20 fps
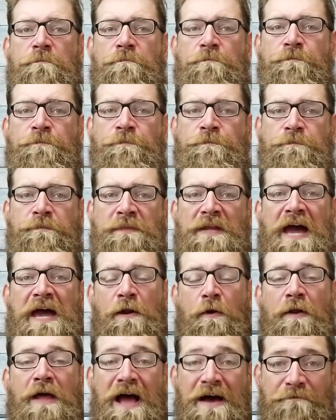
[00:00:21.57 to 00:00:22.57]
I
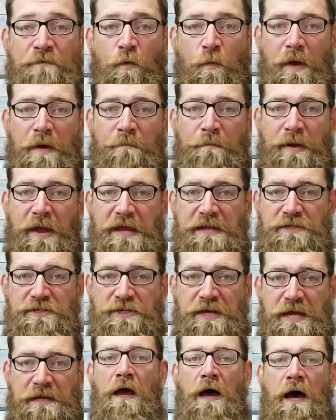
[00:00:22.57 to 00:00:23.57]
don't have a web page
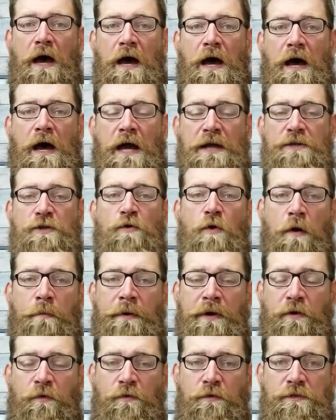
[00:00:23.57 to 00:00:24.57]
yet. I do all
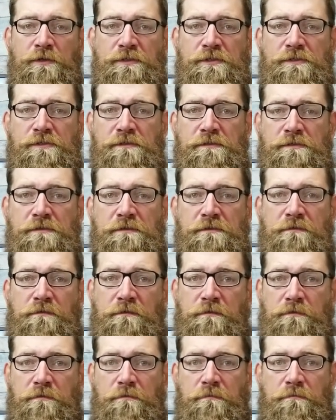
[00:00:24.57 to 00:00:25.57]
my orders
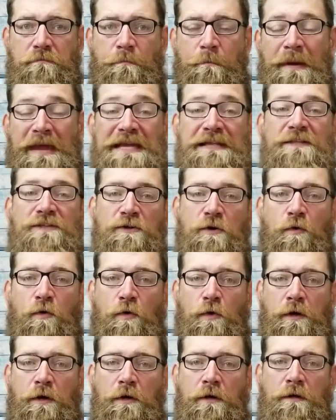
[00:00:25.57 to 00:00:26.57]
made to
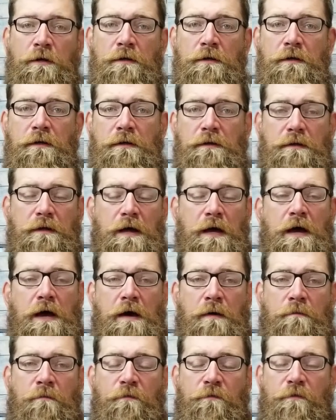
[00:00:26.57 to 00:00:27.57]
order.
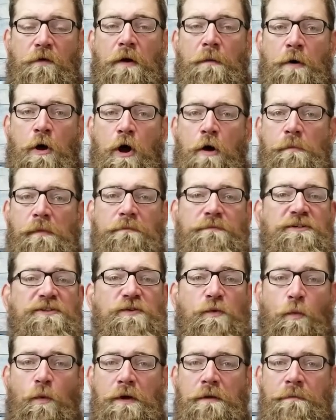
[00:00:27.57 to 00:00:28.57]
From home. I'm just
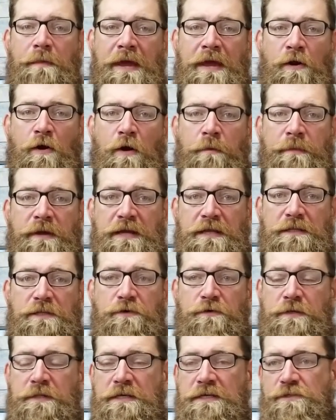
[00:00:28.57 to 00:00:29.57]
a one-man army at
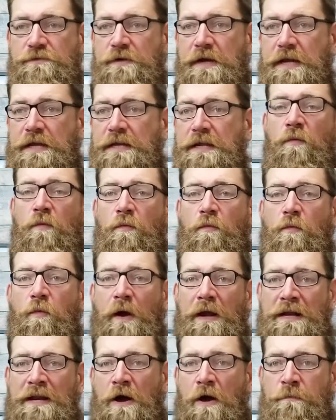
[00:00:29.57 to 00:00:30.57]
doing this, right?
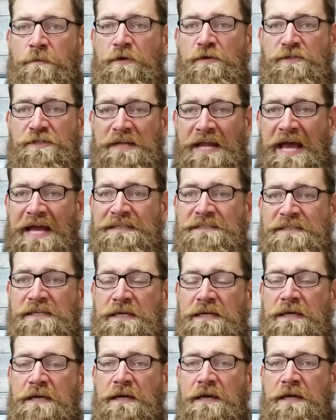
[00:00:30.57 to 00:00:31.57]
Right now I'm using
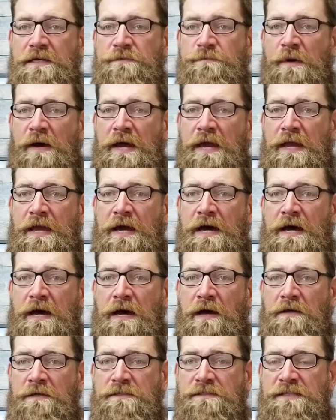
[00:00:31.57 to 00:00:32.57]
Etsy as
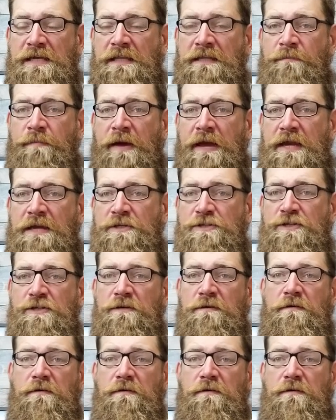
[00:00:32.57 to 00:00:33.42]
my selling page.